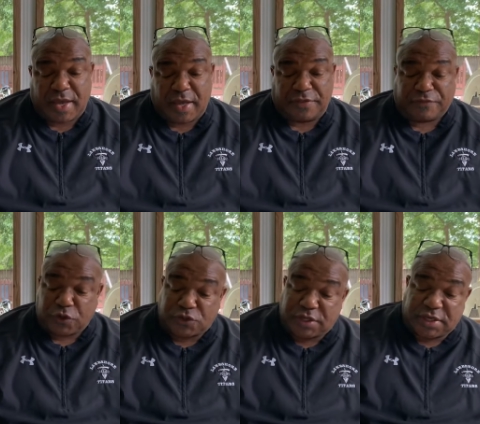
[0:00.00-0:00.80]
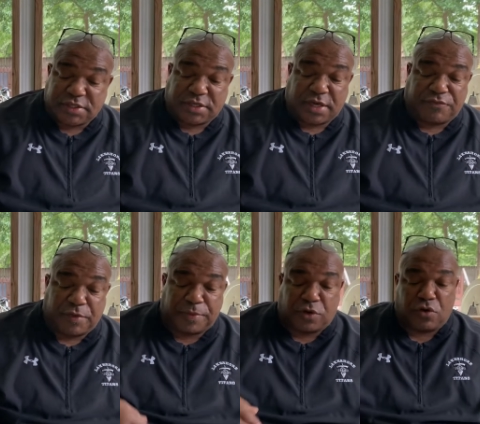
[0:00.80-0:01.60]
and the first thing he said
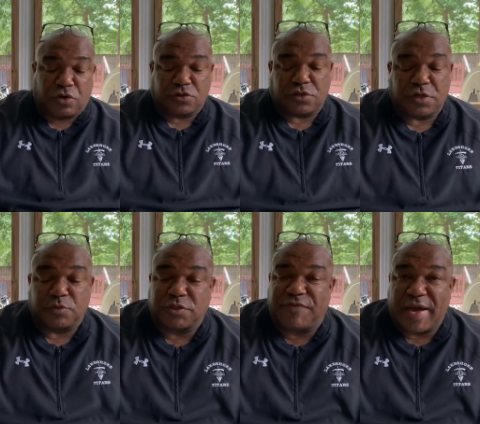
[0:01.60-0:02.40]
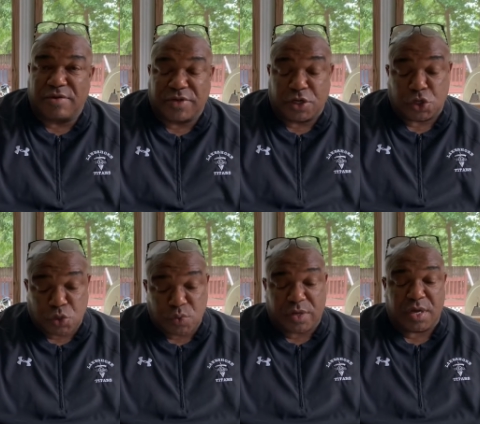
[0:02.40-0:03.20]
from the cross was found in
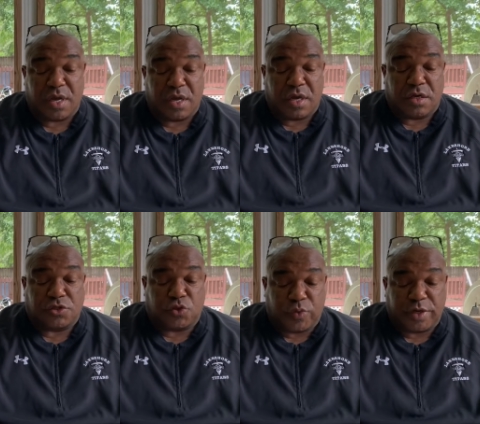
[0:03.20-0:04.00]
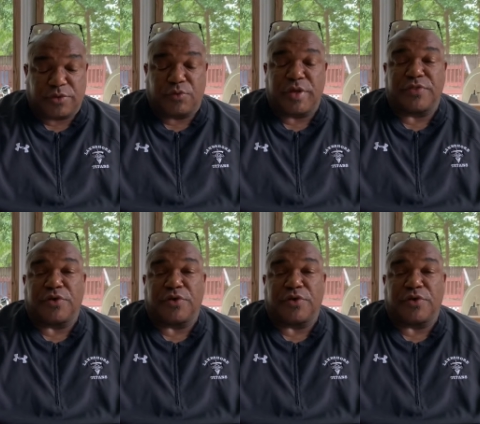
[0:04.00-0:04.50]
Luke 23 and